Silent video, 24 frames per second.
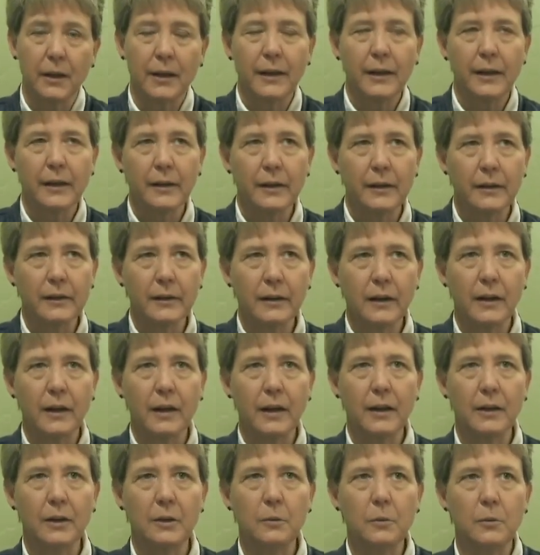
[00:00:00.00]
And
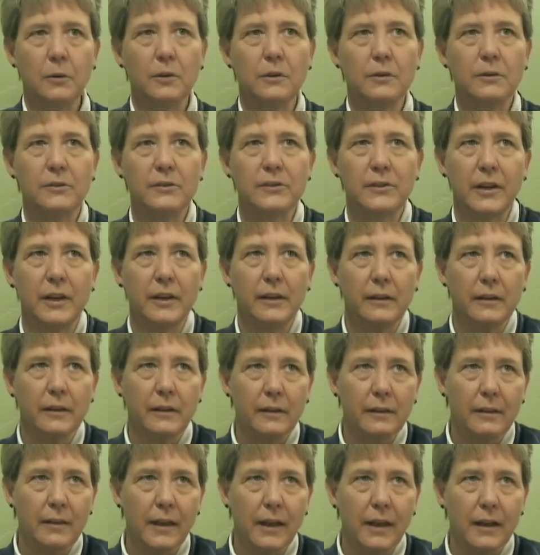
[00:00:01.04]
I will say
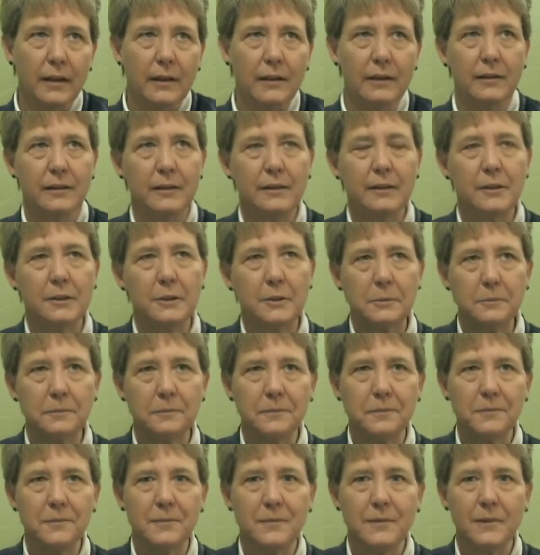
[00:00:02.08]
that
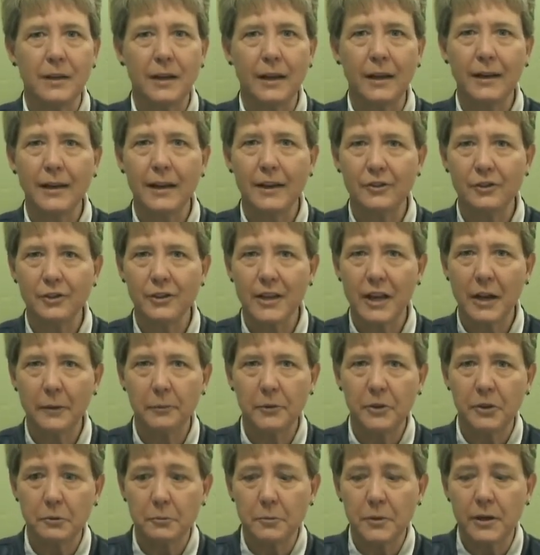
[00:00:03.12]
that actually
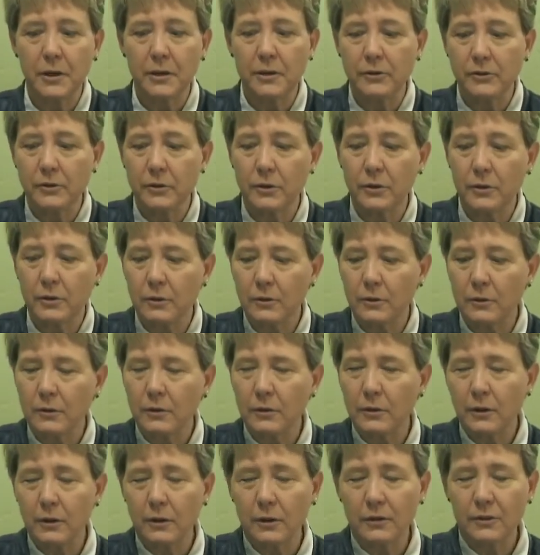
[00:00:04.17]
happened to me.
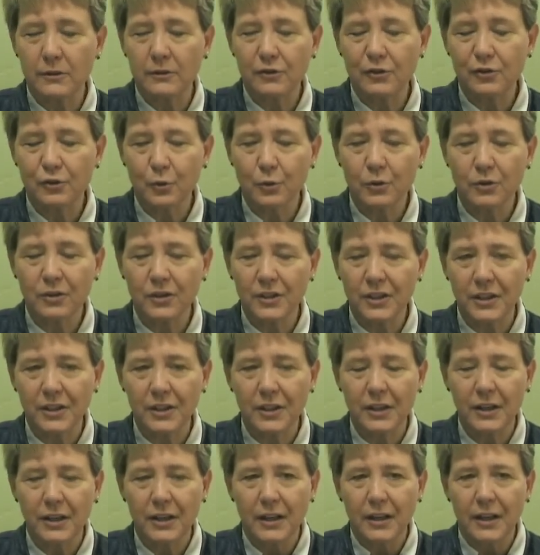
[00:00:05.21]
So
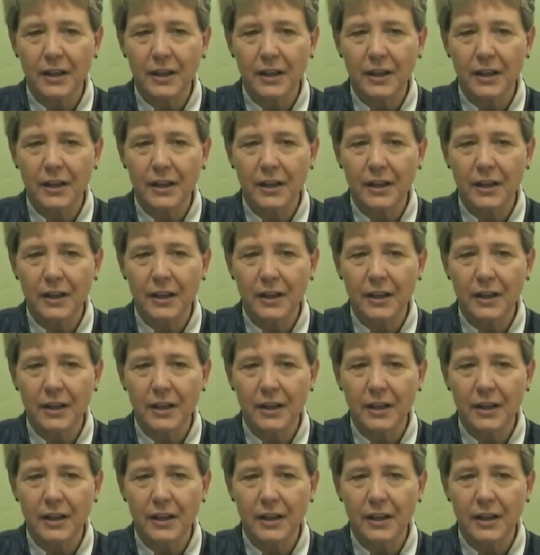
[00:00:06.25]
shortly,